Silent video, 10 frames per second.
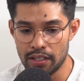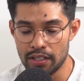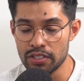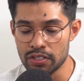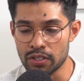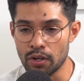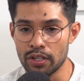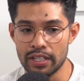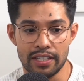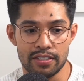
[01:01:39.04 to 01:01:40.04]

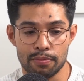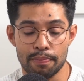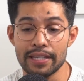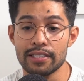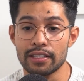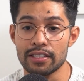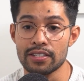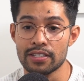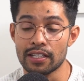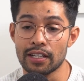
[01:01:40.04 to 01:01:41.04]
is basically
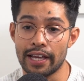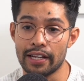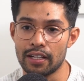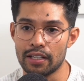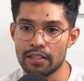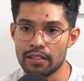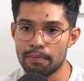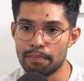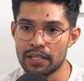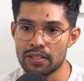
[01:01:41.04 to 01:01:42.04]
single-handedly the
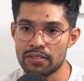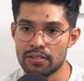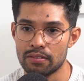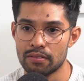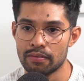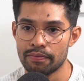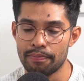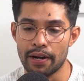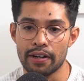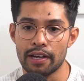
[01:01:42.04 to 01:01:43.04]
biggest
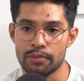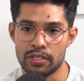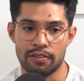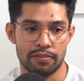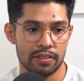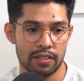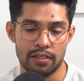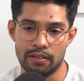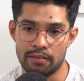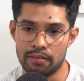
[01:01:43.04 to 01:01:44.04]
paradigm shift
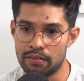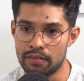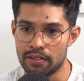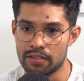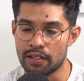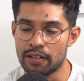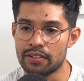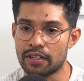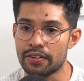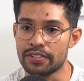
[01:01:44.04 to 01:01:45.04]
in this
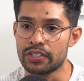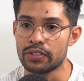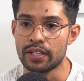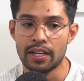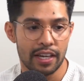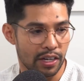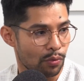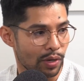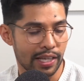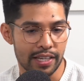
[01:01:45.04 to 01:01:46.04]
current century. It
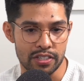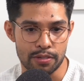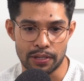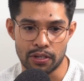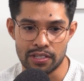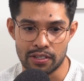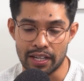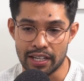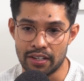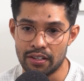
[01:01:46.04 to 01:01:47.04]
really is, because
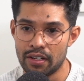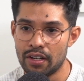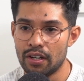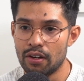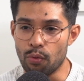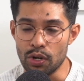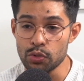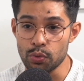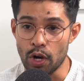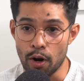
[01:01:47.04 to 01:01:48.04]
again,
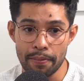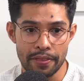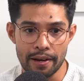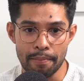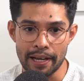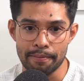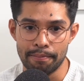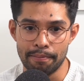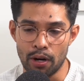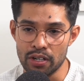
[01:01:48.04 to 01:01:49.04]
once we open that black
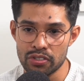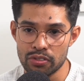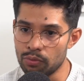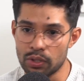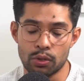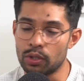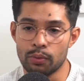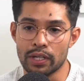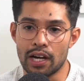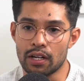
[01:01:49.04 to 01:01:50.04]
box,
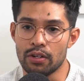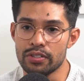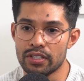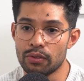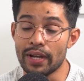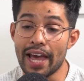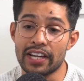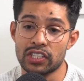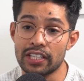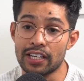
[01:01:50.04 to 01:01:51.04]
we can't close it. We
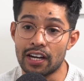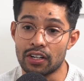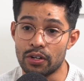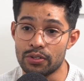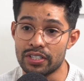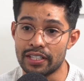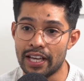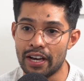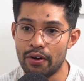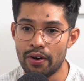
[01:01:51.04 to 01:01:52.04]
actually can't close it
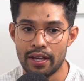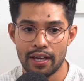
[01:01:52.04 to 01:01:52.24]
now.